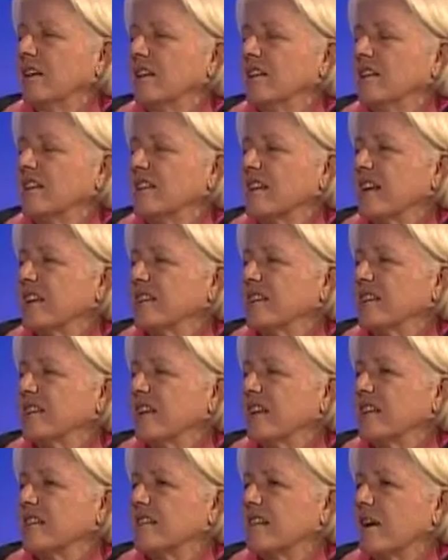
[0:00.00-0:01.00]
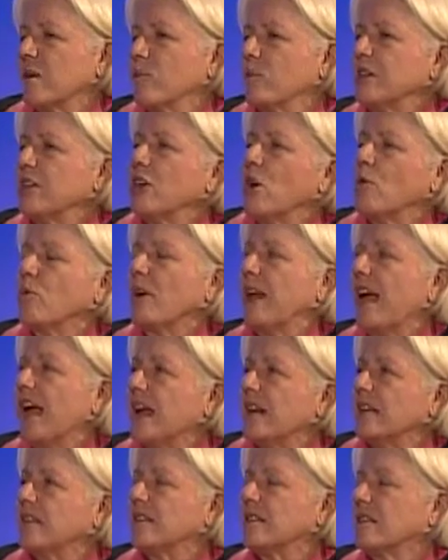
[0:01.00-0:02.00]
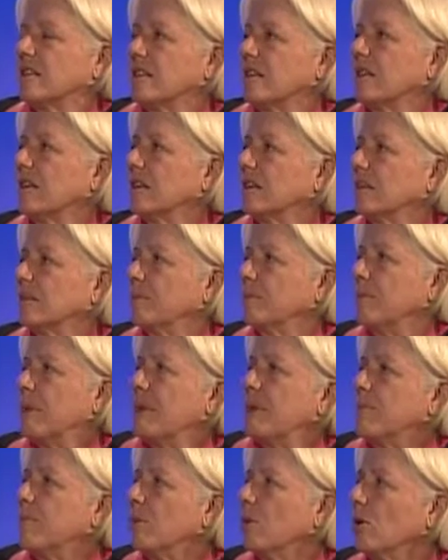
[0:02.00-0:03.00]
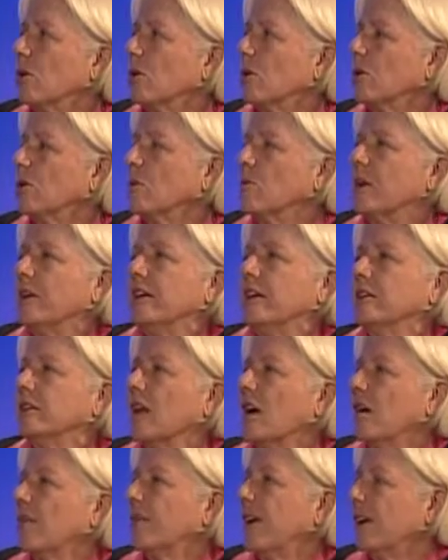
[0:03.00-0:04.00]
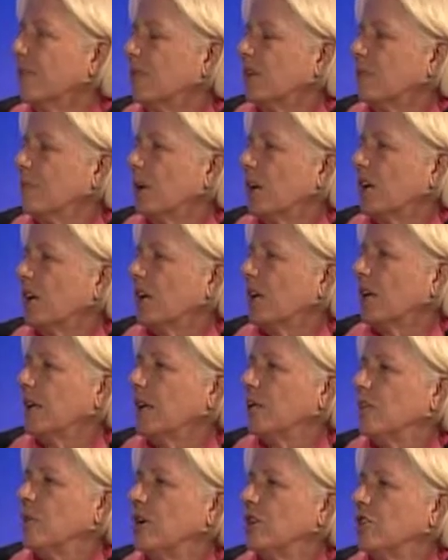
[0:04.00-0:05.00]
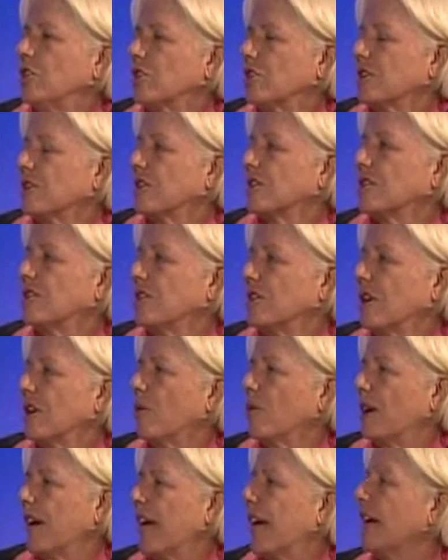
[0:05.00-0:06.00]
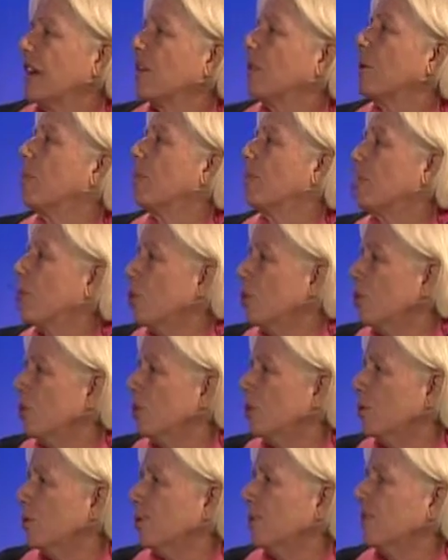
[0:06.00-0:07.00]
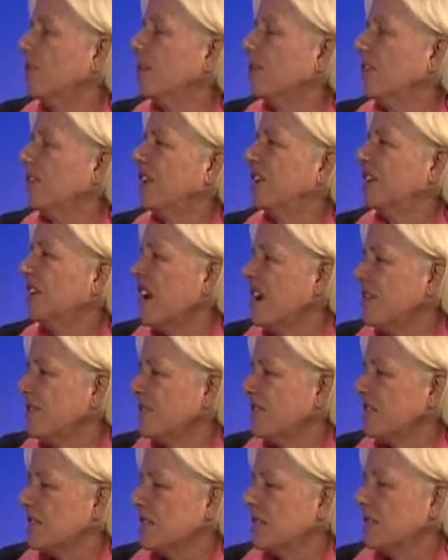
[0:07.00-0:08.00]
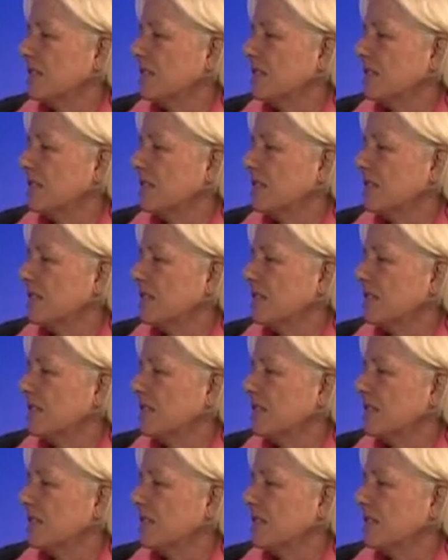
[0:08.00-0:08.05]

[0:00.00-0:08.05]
in the sense that they say we don't hate the people, we love everybody, we just, you know, can't approve of the lifestyle.